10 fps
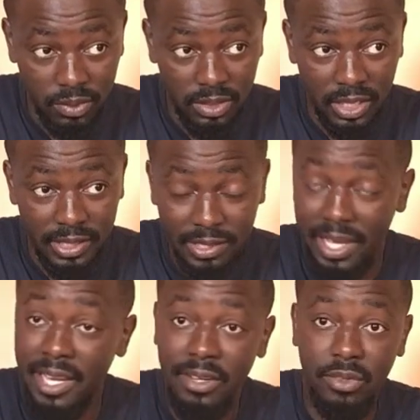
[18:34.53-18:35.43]
the
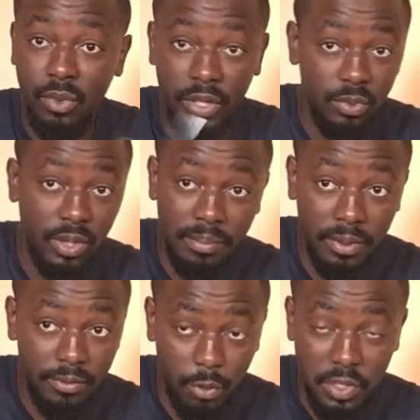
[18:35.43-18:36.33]
10 going to
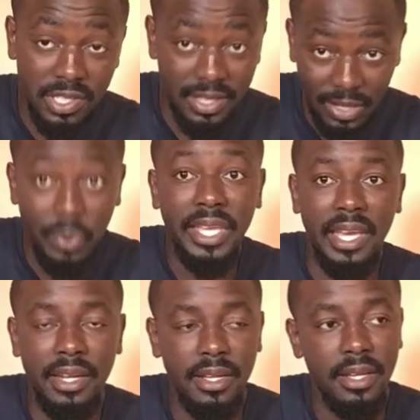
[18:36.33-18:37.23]
April 14, that
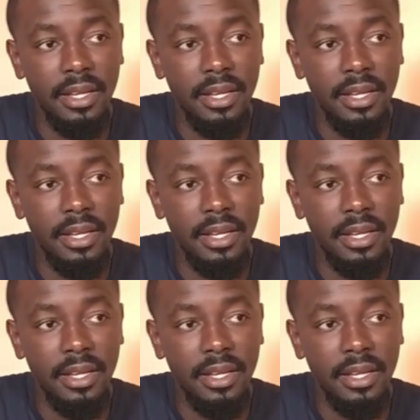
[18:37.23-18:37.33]
weekend,